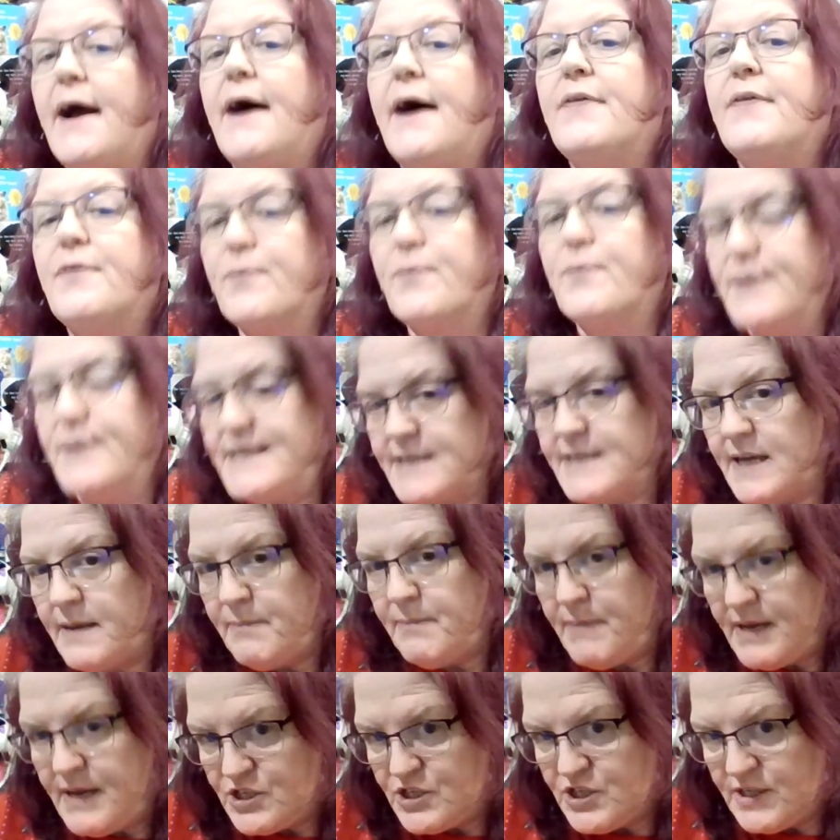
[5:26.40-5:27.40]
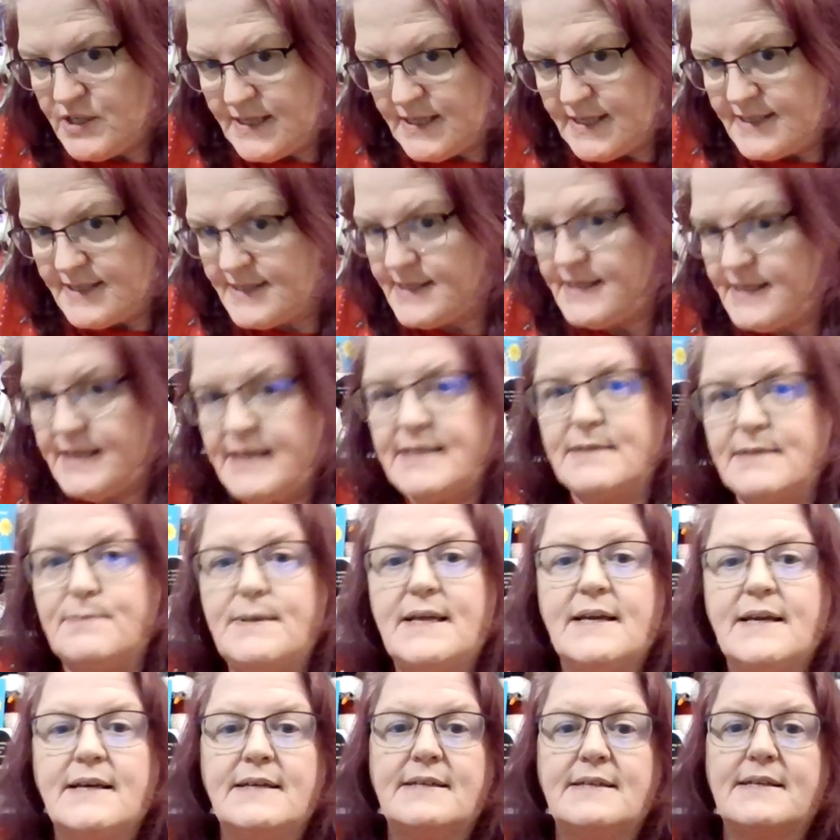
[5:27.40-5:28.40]
the reason I mention this is
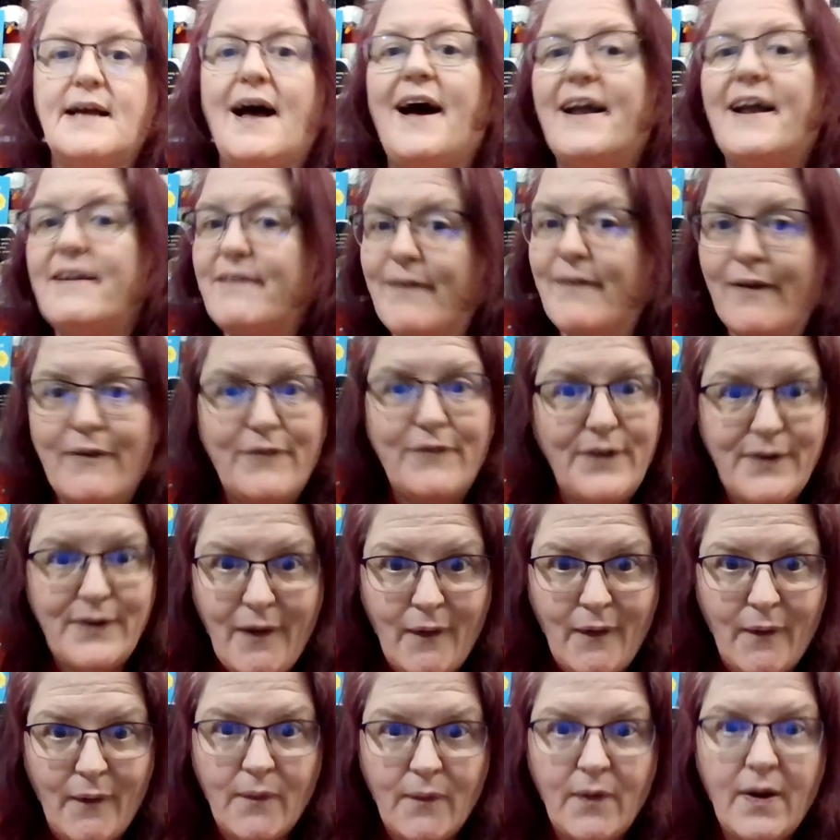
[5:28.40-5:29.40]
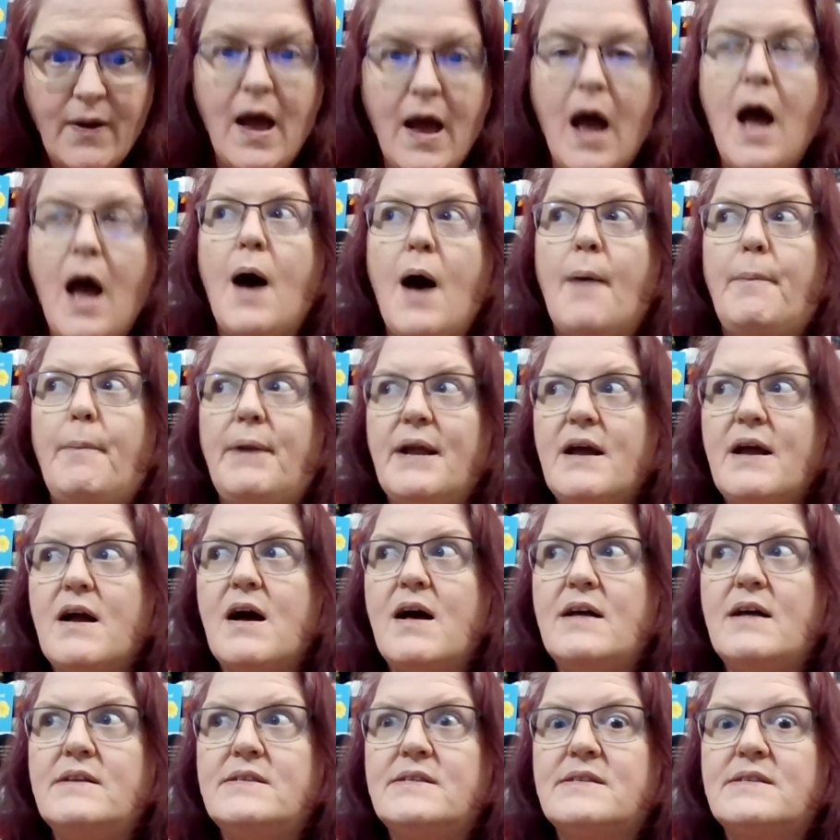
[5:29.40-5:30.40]
because I don't know if you know, but it
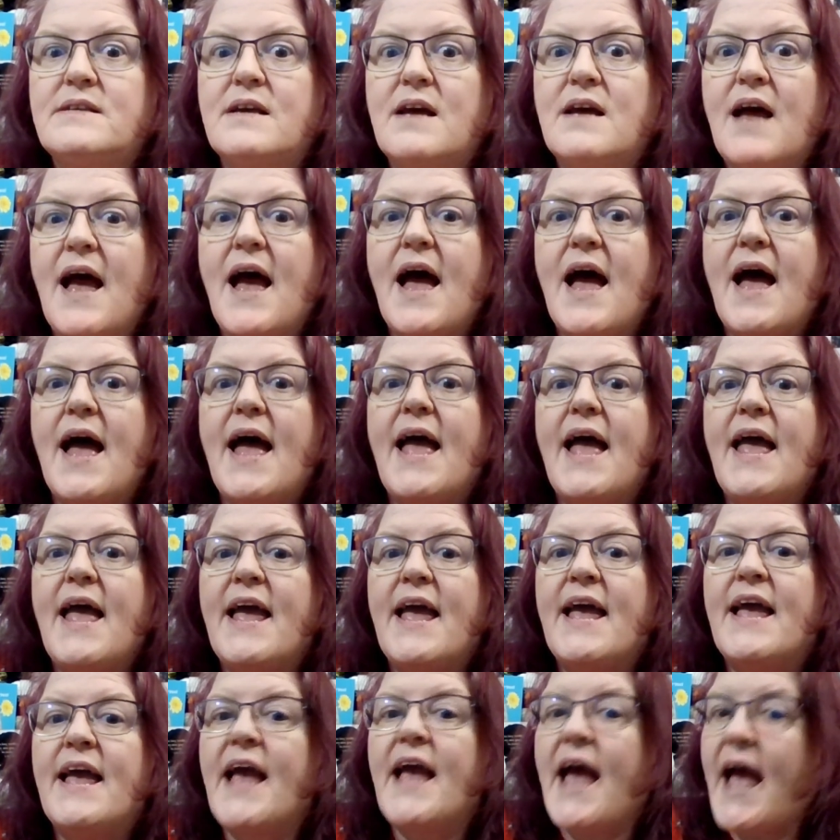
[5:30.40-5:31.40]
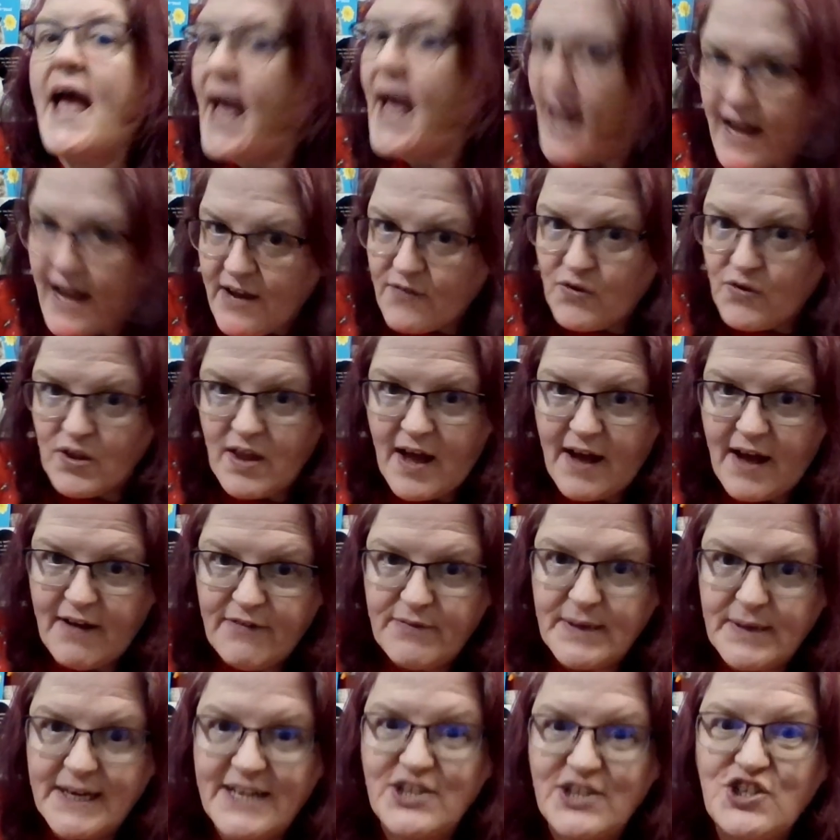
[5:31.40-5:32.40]
costs a heck of a lot of
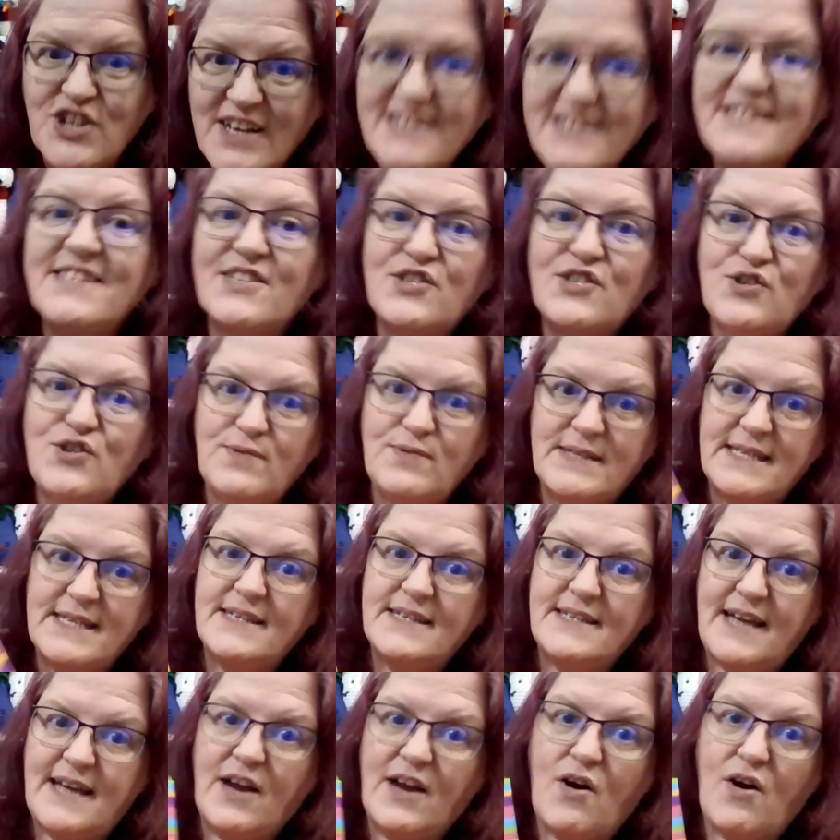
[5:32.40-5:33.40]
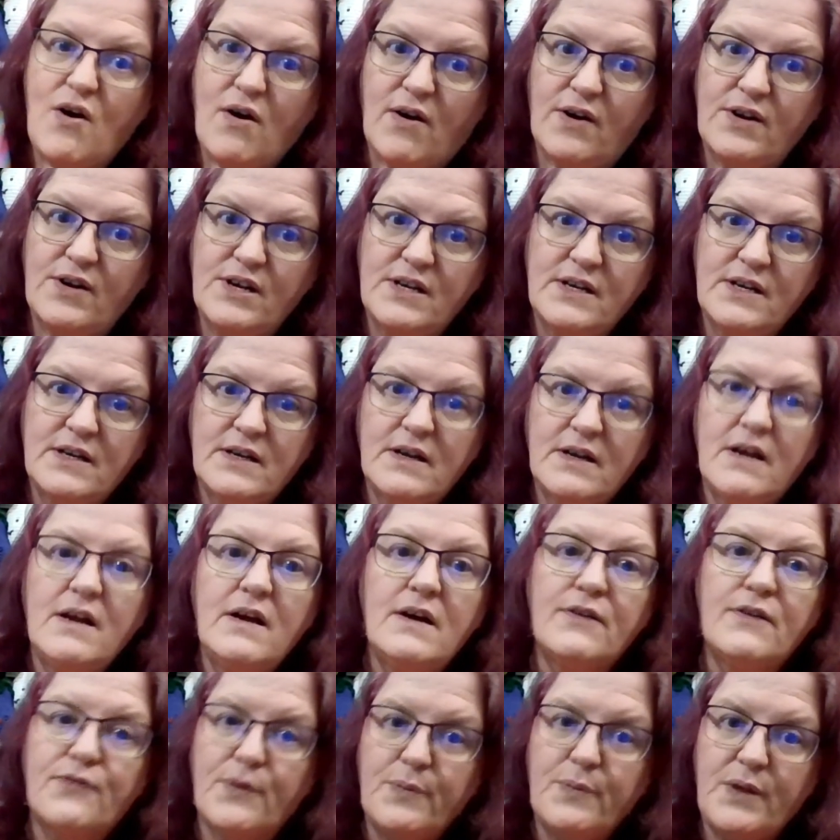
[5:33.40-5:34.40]
money just to send a card
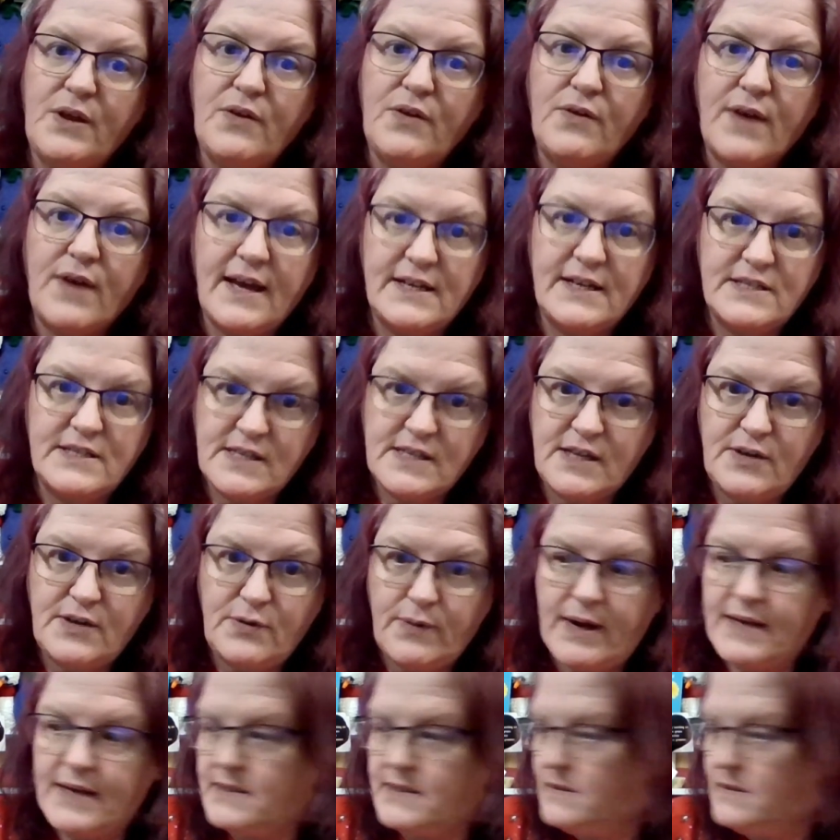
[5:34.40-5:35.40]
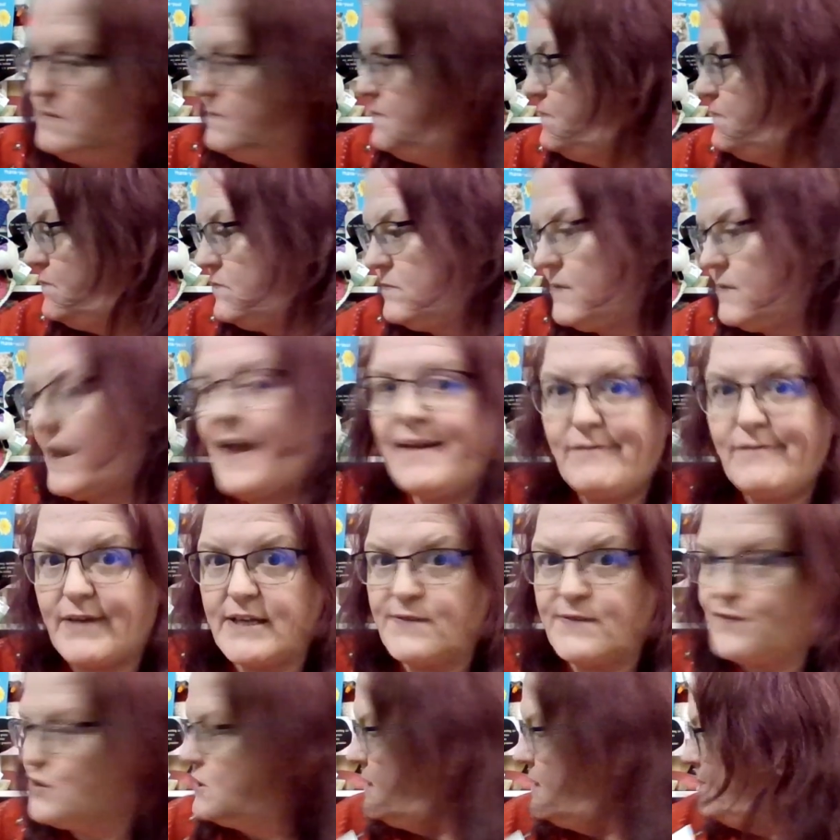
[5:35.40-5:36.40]
from the UK to the US and
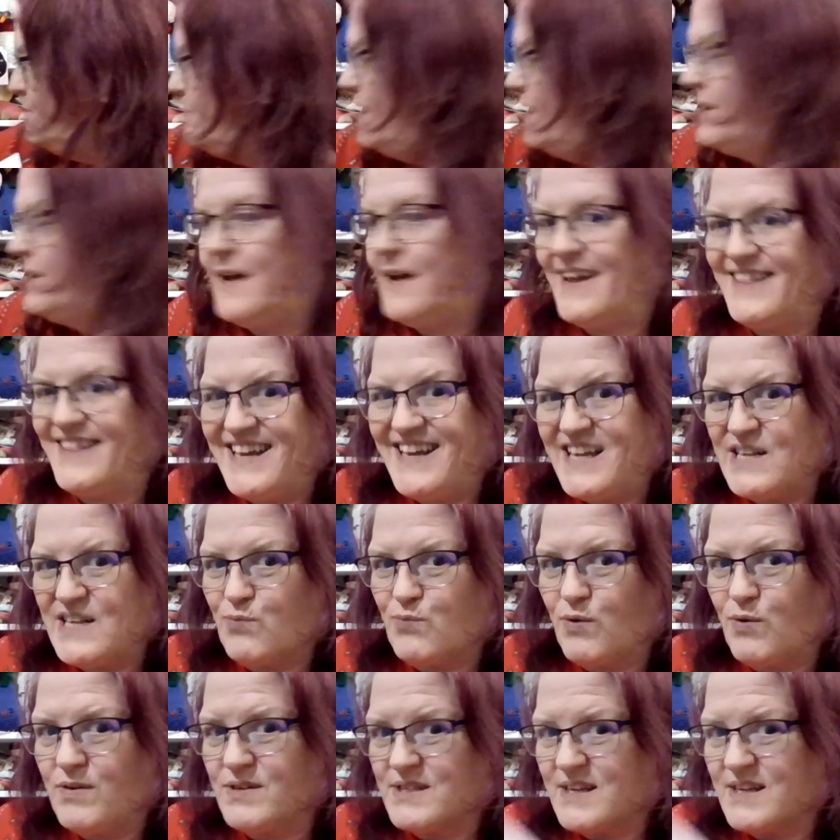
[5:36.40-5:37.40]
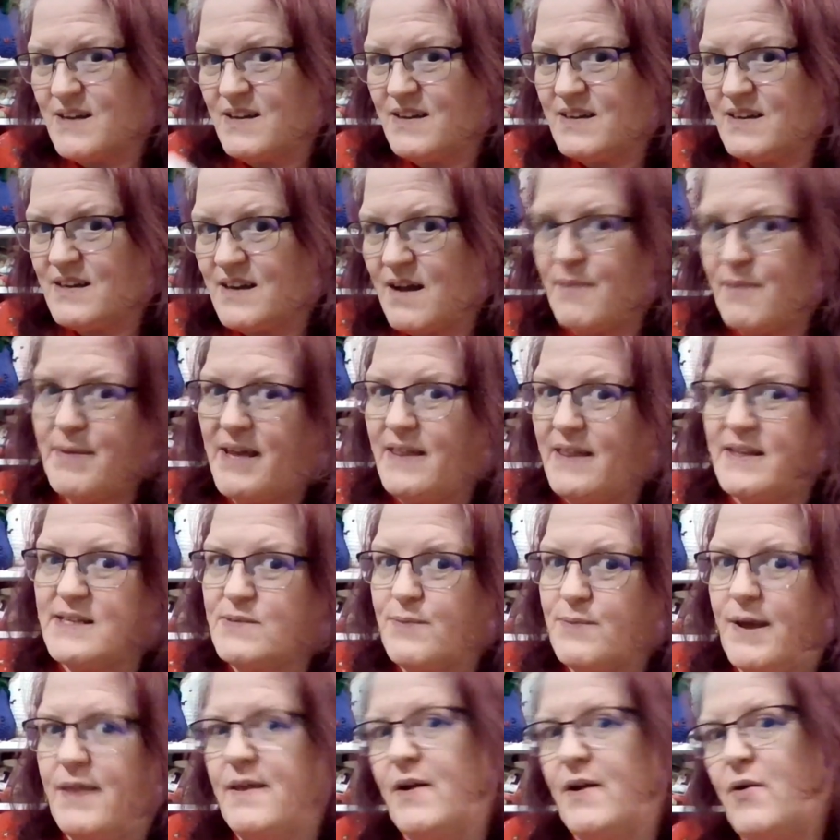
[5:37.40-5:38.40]
vice versa. But I think it's worse coming this
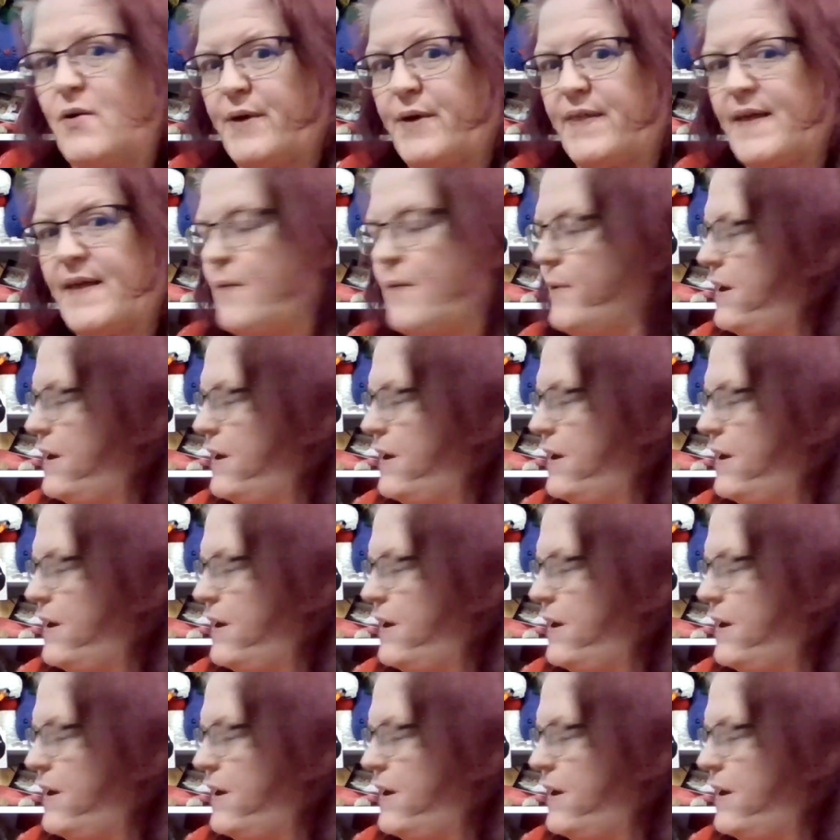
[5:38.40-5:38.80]
way than going that